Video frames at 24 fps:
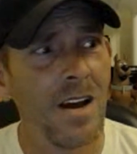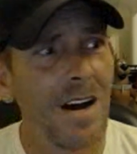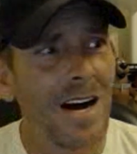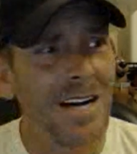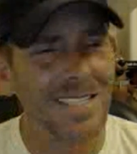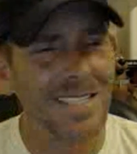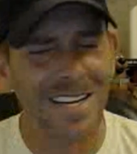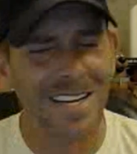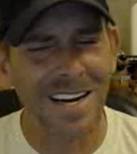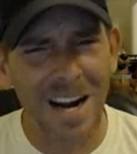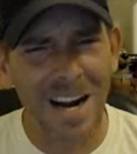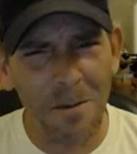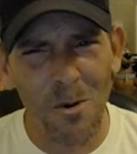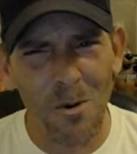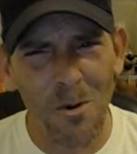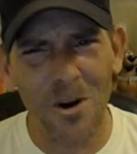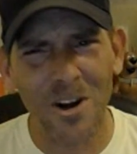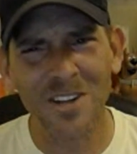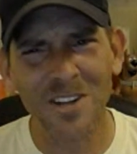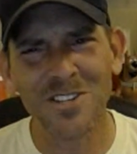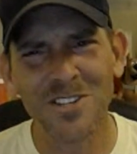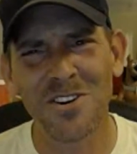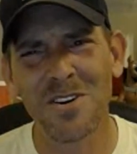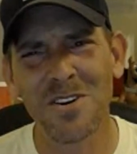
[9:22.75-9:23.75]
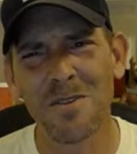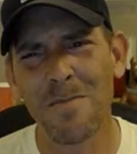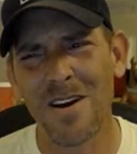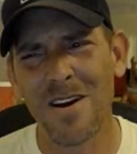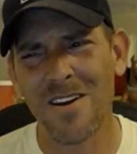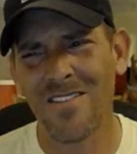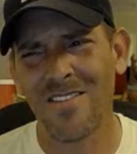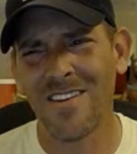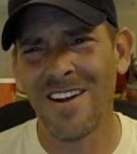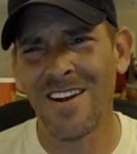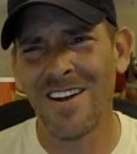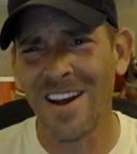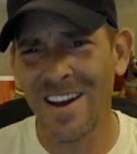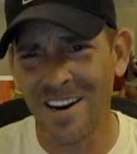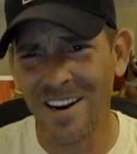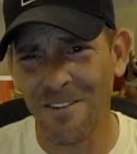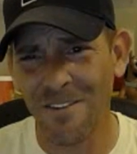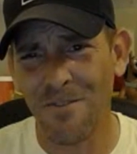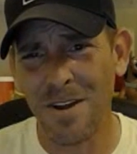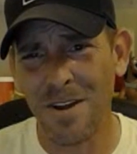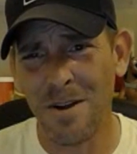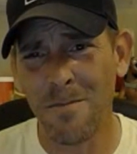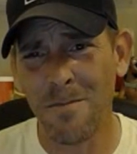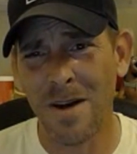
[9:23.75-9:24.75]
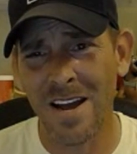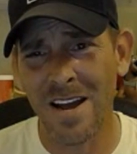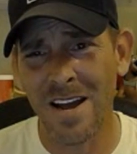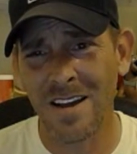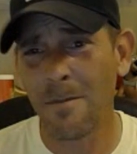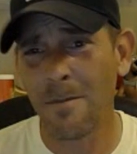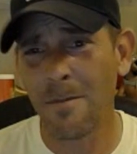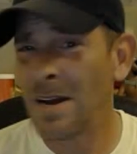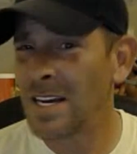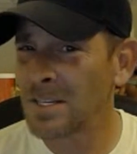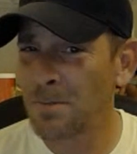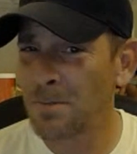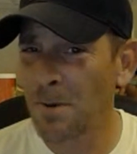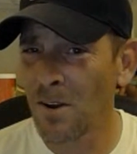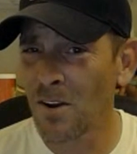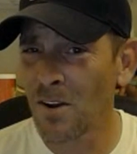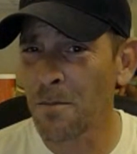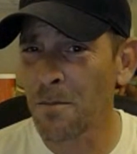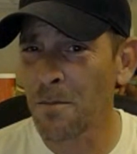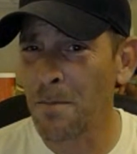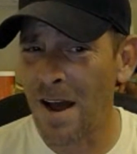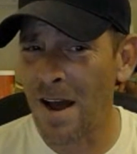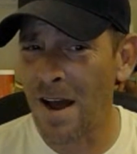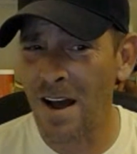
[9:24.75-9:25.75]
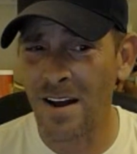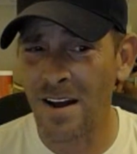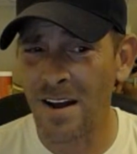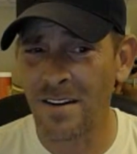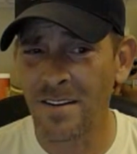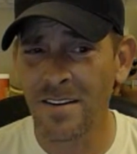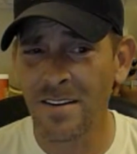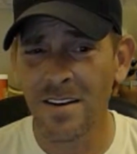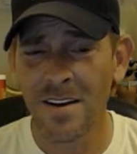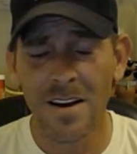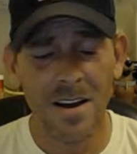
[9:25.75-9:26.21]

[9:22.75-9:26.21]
I said, I'm more concerned about the negative feedback. It makes me look bad.